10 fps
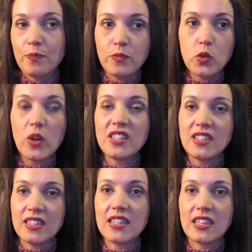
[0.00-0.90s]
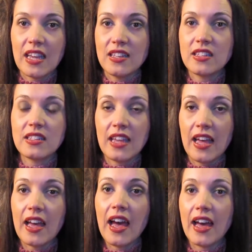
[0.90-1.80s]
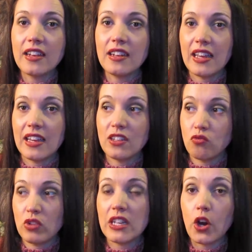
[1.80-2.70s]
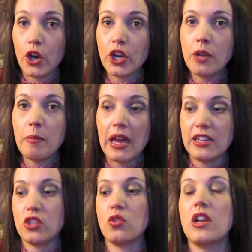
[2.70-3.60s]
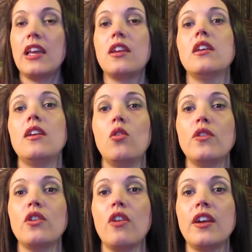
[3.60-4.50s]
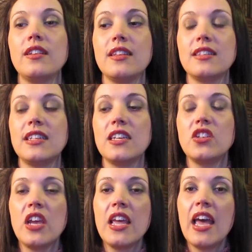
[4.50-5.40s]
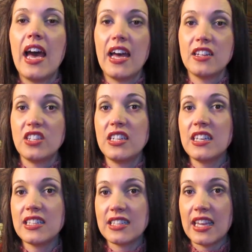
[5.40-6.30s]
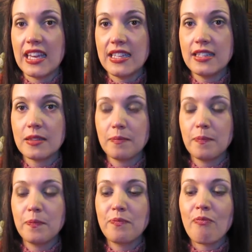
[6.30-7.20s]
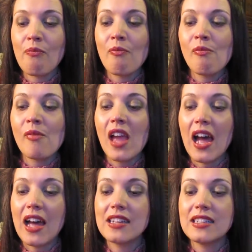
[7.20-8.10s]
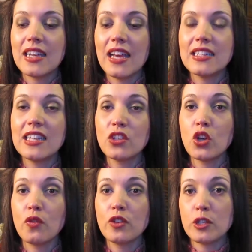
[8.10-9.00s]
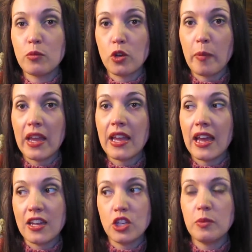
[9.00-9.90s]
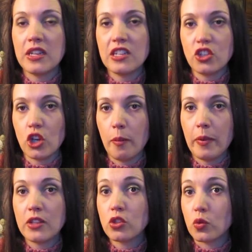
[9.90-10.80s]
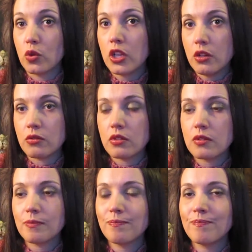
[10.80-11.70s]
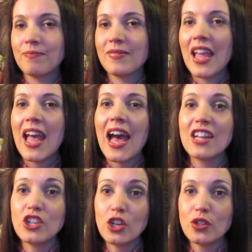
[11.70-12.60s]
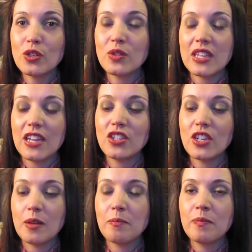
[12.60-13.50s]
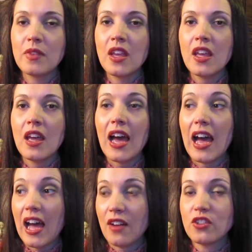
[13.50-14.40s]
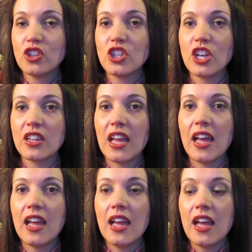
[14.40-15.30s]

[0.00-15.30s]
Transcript: twists his hand and like it's really hurting him, and he's sort of like on the ground at this stage, and she takes his case and takes off on his motorbike, and she went into a shop and stole clothes. And she also said to him, after she'd done that,